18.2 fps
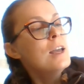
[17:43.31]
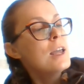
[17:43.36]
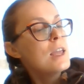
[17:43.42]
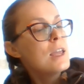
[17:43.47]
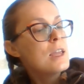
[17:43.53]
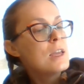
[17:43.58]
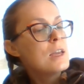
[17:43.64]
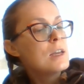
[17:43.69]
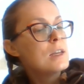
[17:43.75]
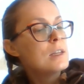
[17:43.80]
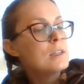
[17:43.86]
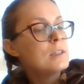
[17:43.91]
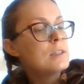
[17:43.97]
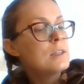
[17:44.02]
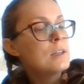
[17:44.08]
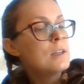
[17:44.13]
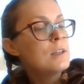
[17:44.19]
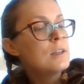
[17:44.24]

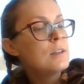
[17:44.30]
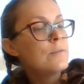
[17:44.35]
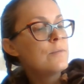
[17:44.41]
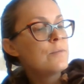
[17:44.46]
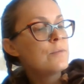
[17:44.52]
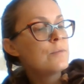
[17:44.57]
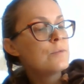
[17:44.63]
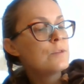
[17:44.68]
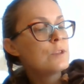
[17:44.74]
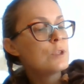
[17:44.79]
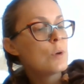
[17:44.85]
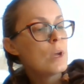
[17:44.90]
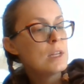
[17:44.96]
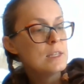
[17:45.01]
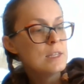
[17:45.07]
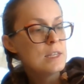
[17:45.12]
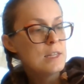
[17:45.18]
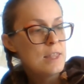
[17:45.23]
And so I
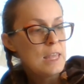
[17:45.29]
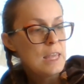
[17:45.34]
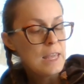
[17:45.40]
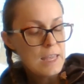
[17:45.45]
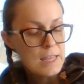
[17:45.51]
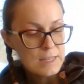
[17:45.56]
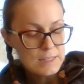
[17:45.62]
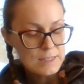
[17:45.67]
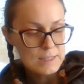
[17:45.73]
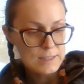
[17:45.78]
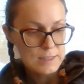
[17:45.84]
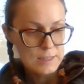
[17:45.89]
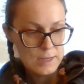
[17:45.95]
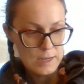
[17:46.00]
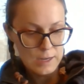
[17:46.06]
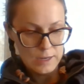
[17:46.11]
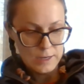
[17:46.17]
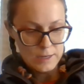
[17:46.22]
did the
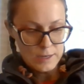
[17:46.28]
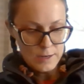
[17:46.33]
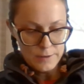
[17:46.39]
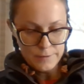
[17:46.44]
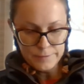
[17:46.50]
inside,